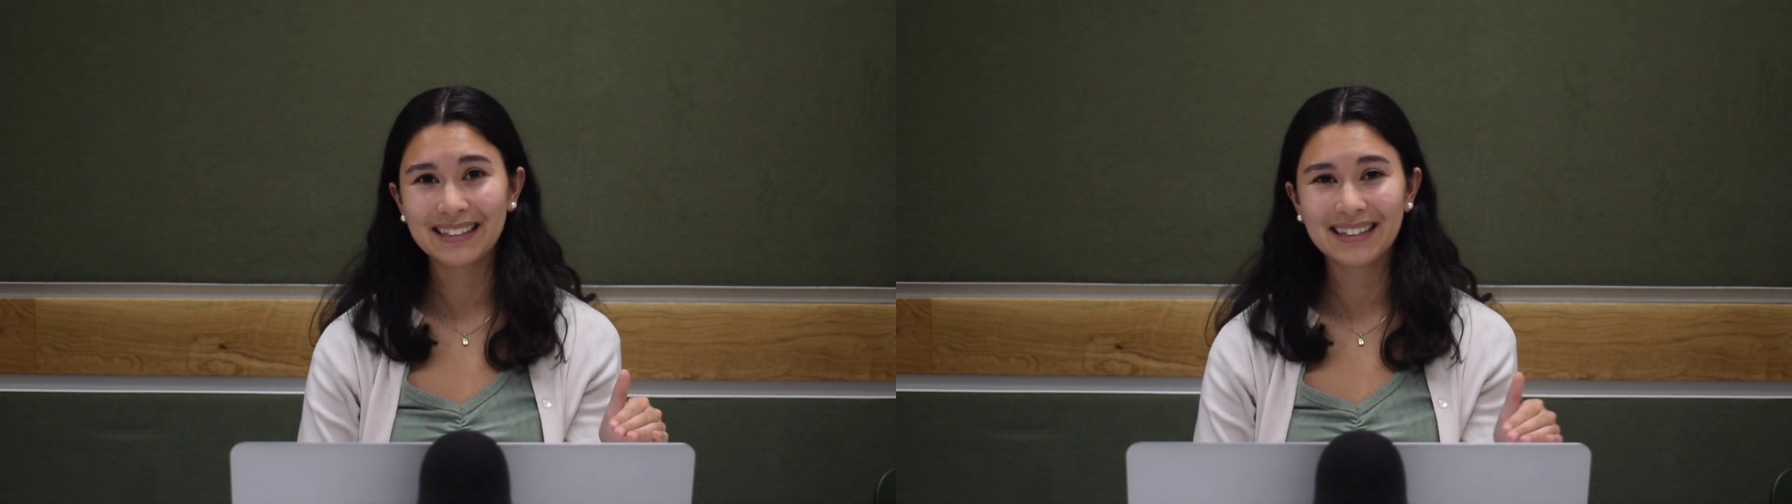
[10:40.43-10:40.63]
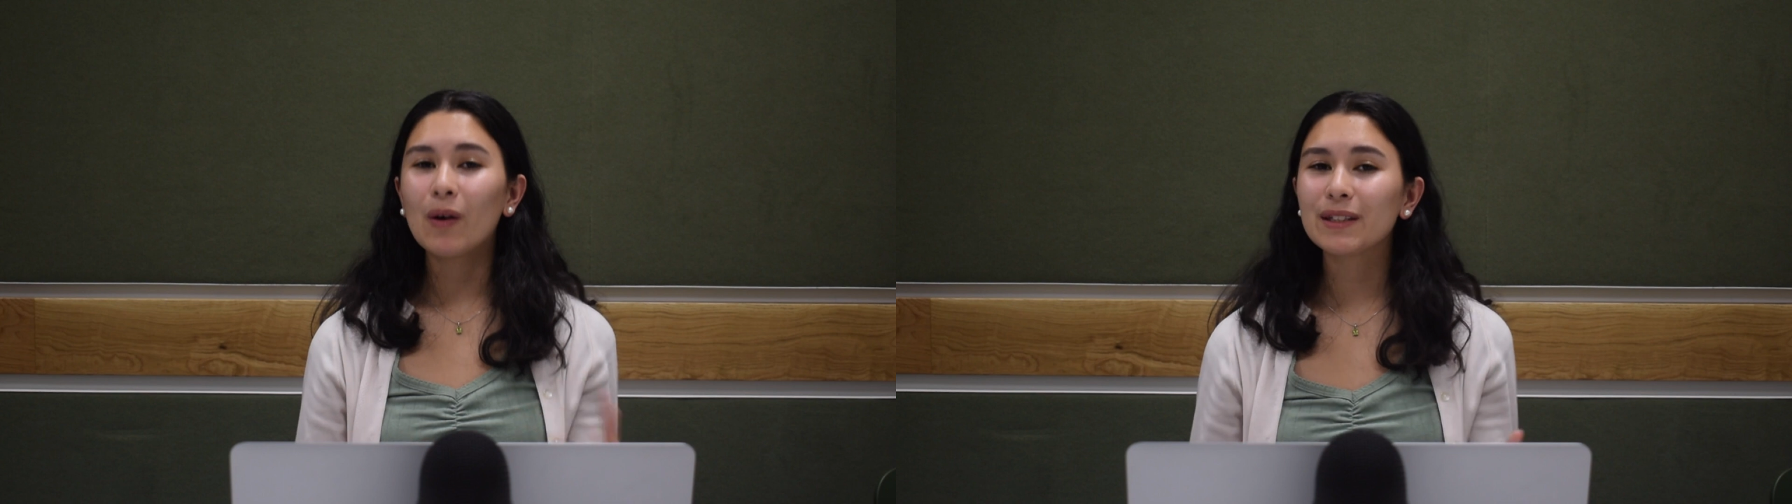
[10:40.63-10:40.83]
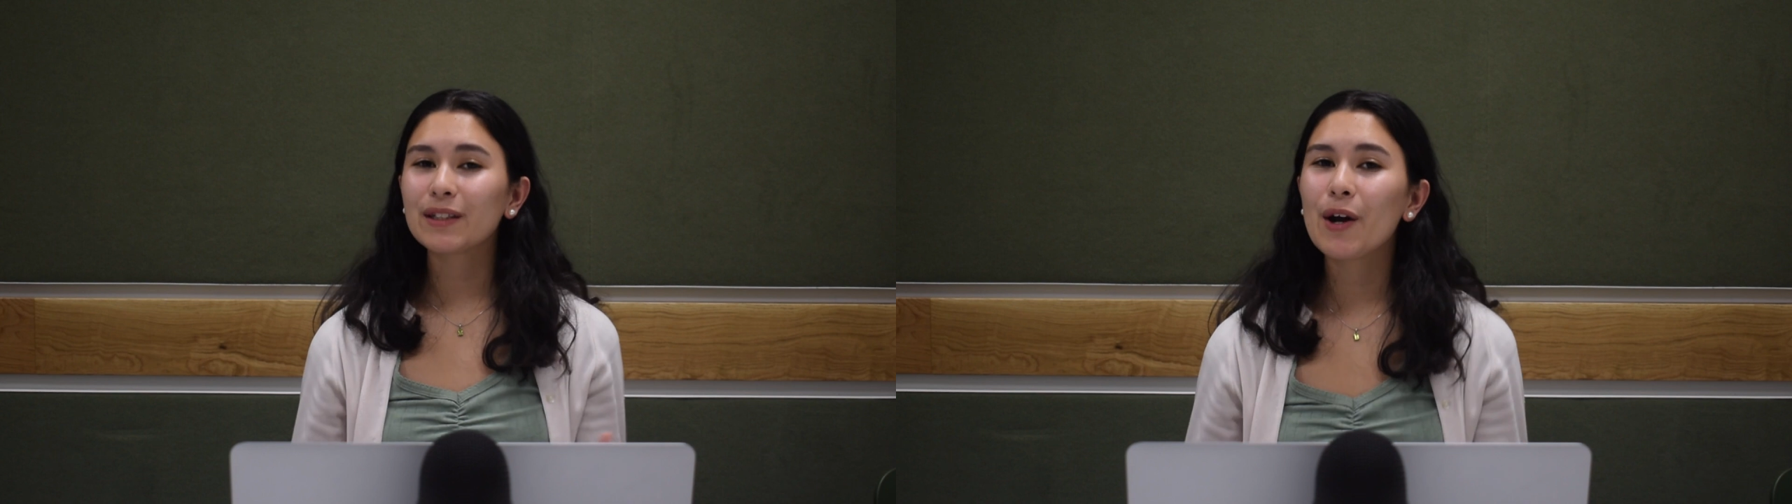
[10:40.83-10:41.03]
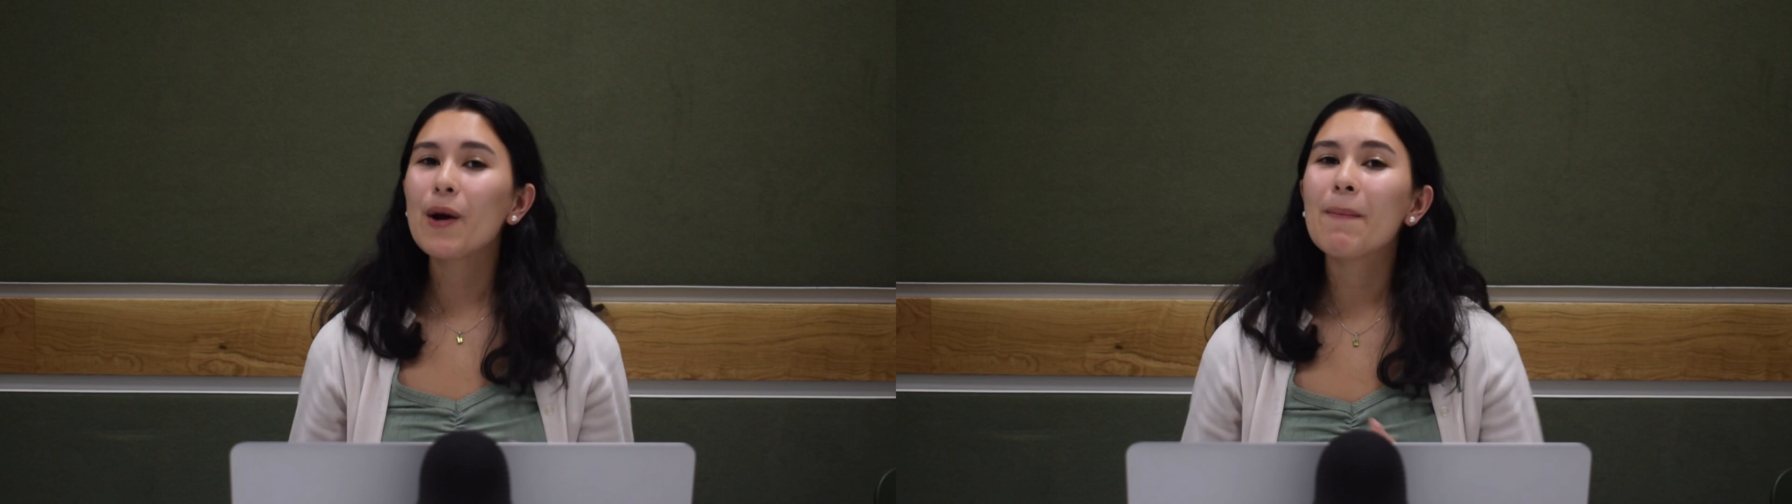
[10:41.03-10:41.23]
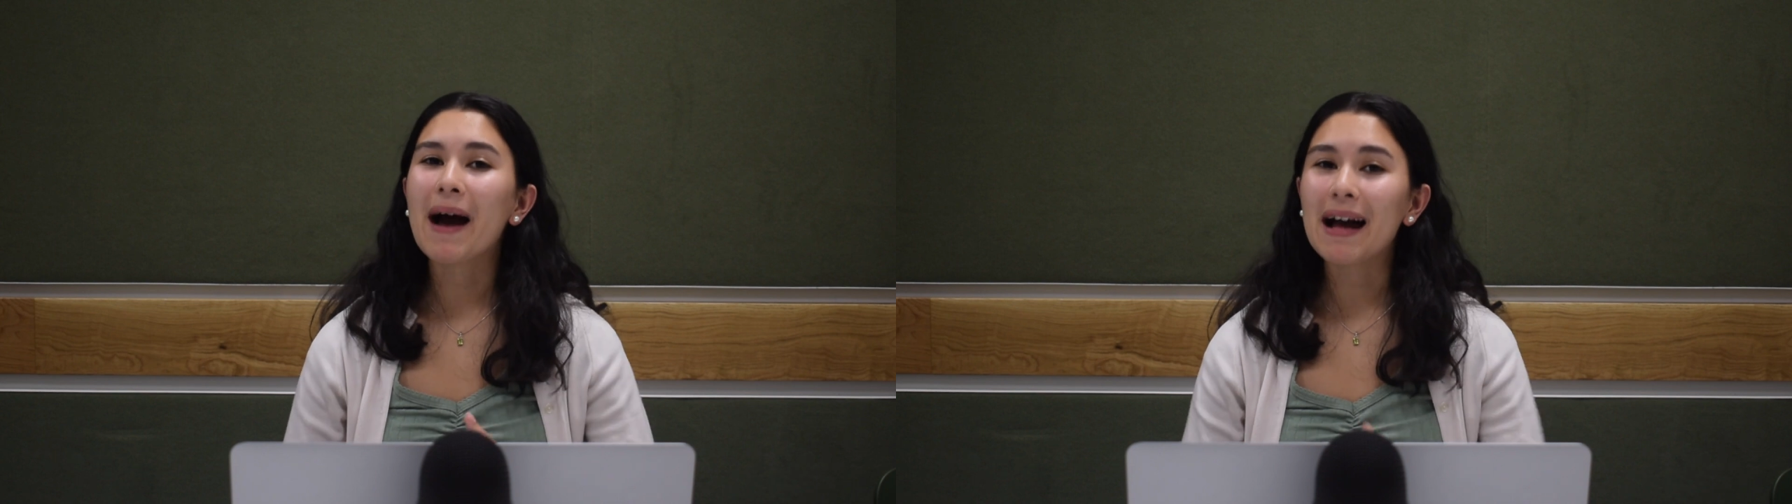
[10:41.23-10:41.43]
Also,
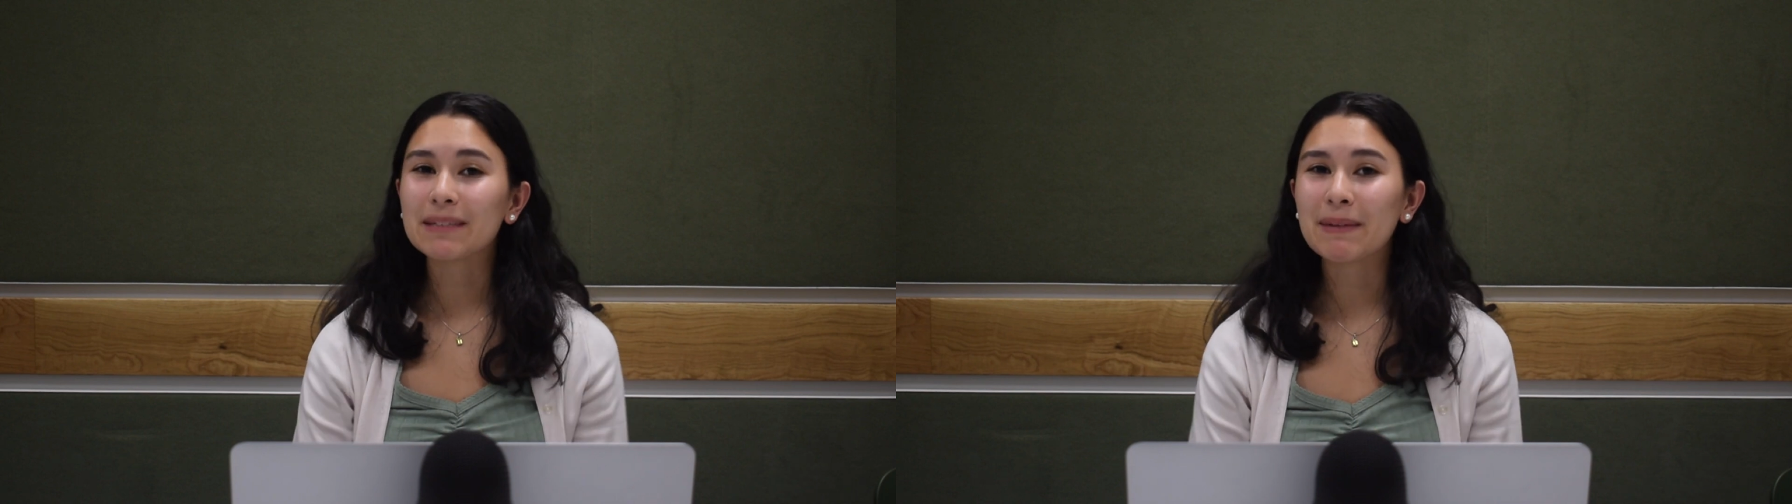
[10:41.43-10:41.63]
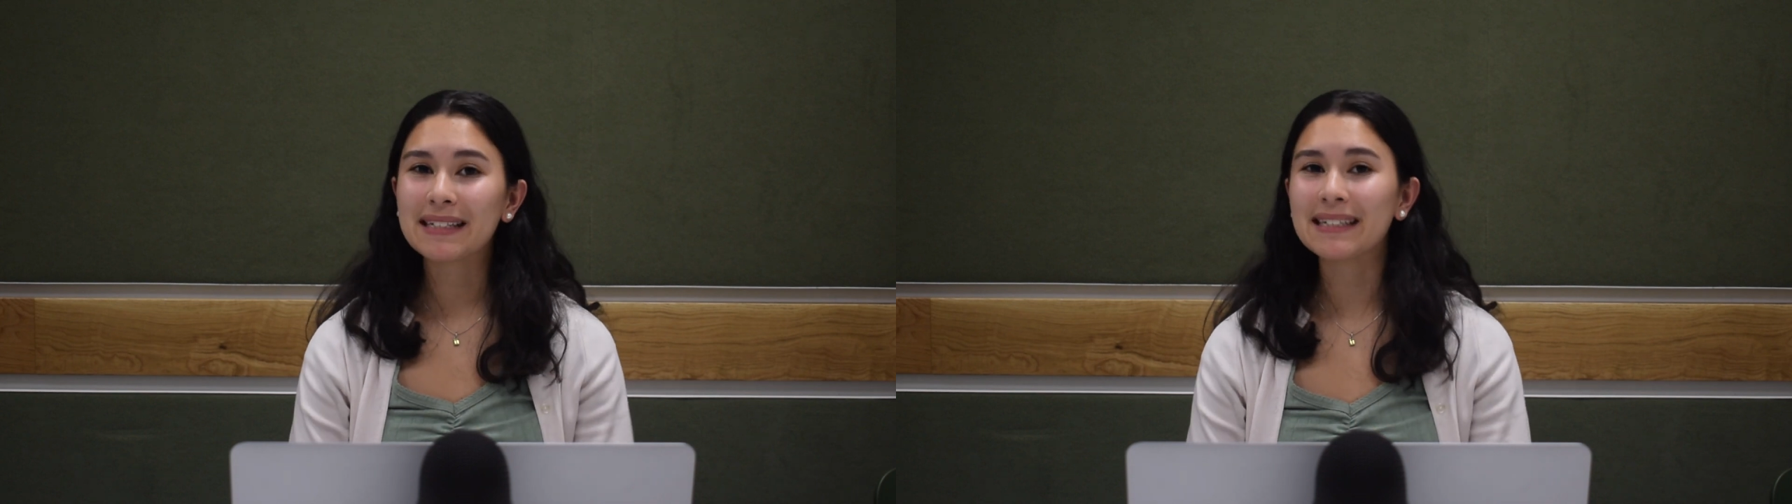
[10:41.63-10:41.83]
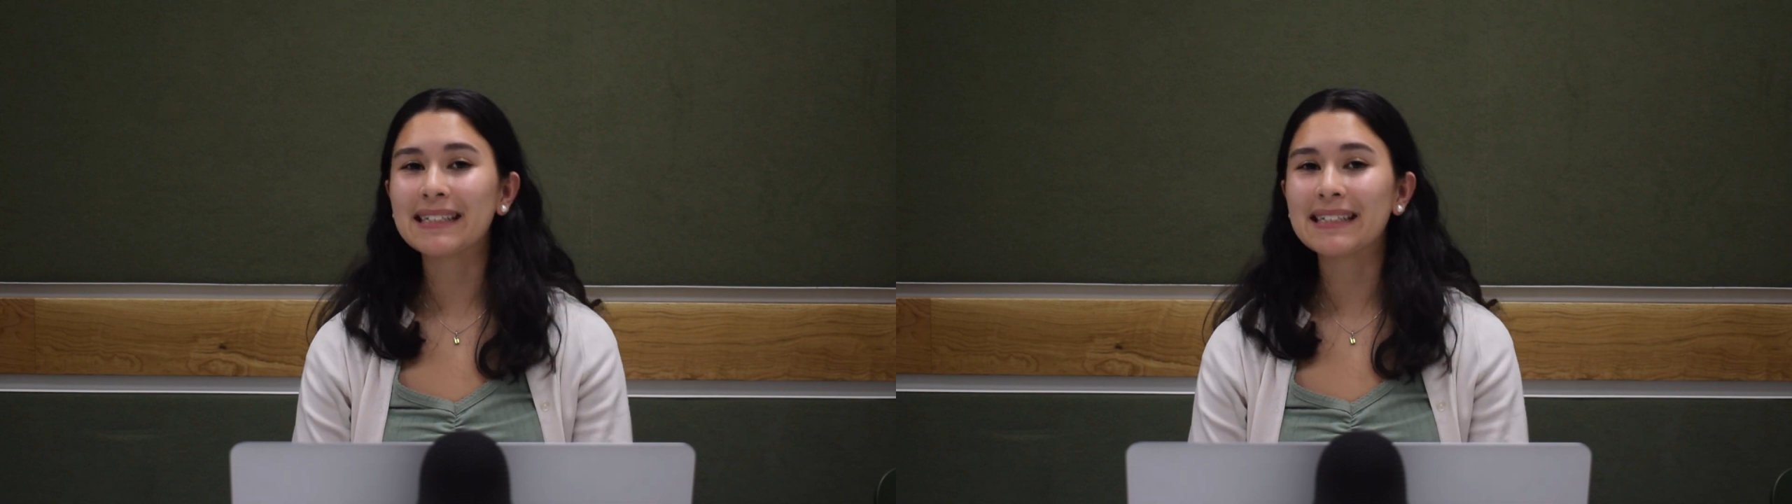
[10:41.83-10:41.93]
Passmedicine